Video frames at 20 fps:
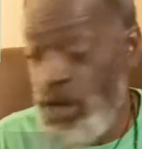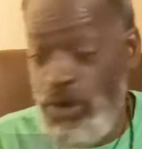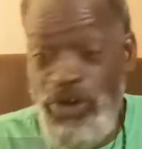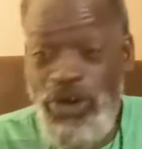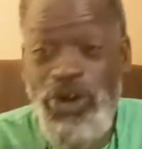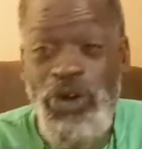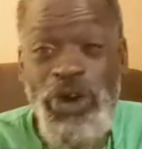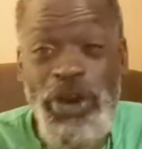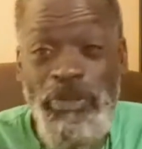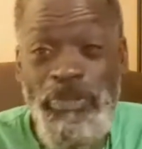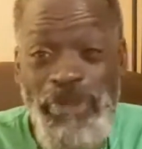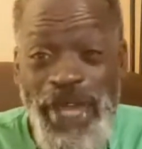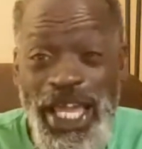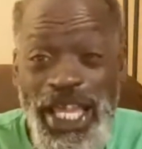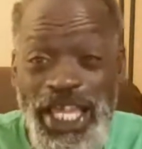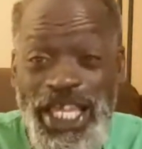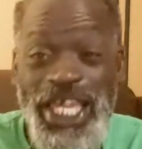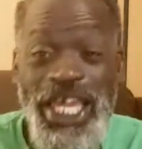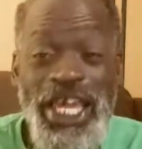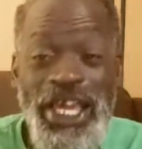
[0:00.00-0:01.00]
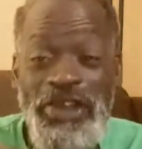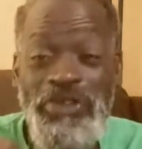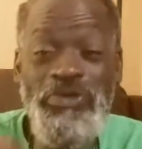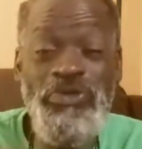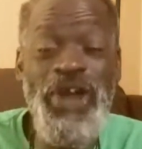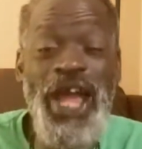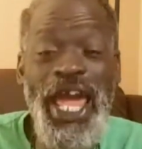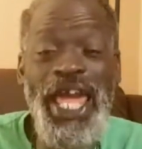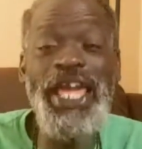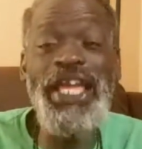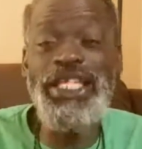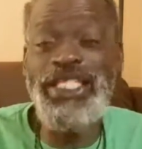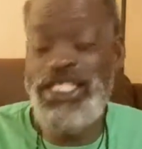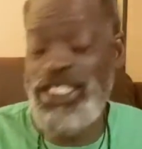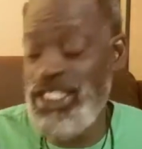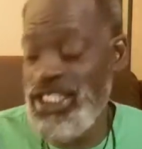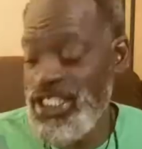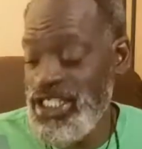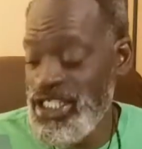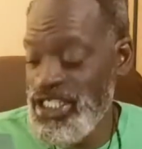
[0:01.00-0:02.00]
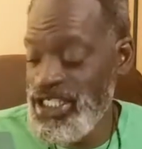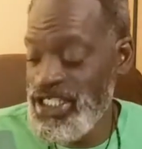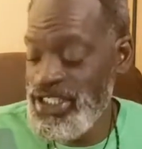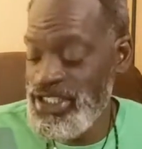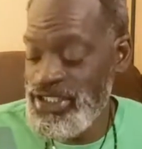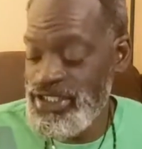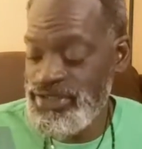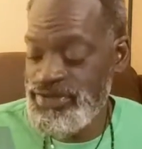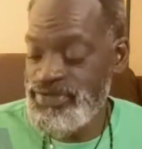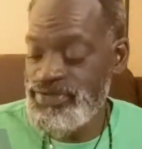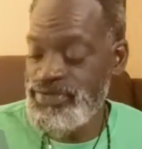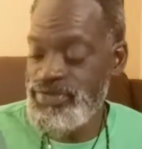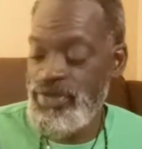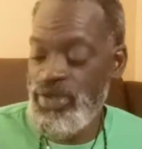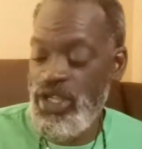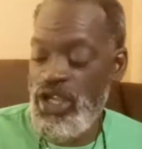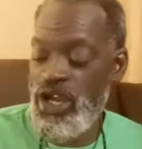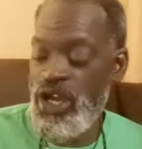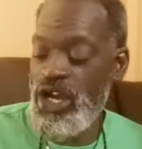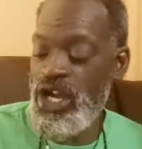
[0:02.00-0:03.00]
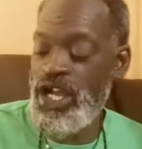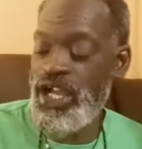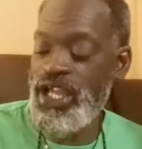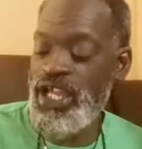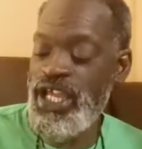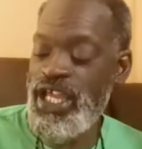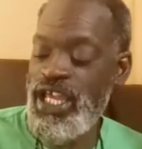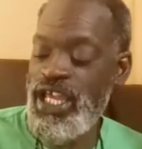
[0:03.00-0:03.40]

we're gonna make it right. All right,